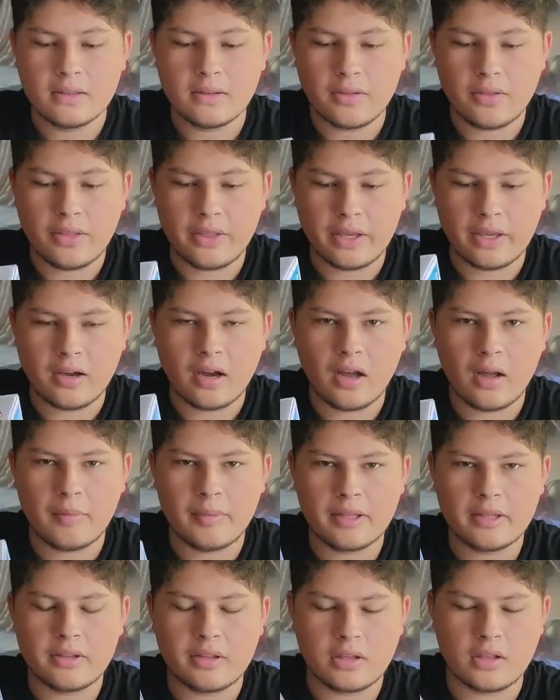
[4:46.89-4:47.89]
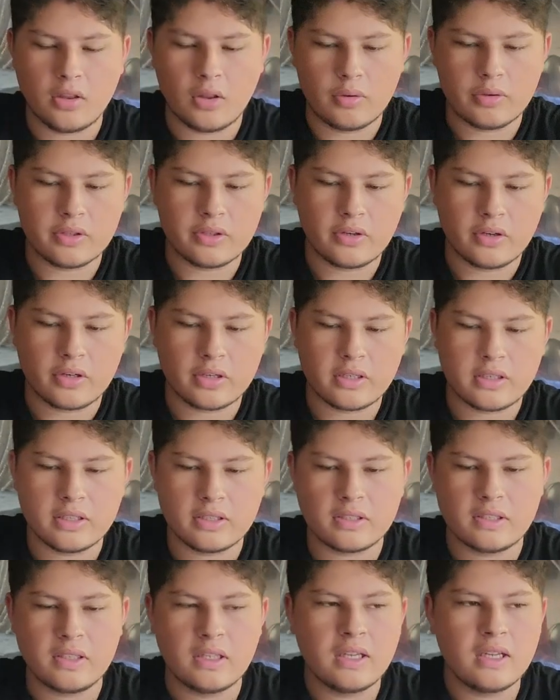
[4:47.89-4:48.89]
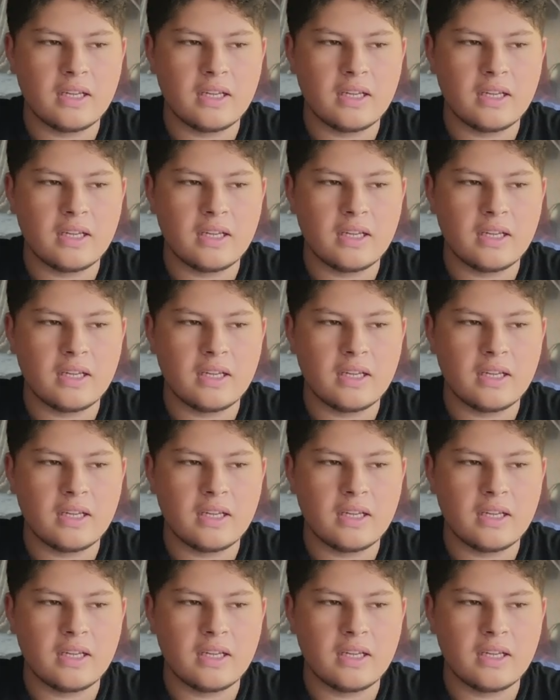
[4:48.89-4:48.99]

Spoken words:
the common, the glow in the dark, because